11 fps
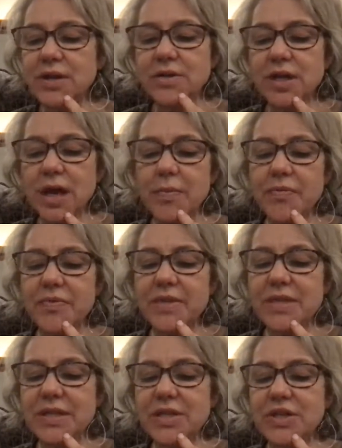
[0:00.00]
on top of the
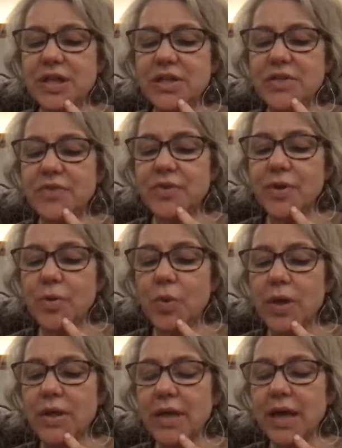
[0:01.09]
sea chest for their
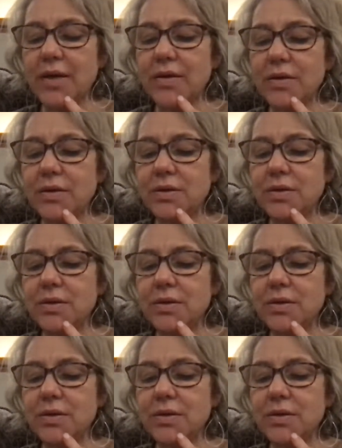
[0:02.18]
one candle.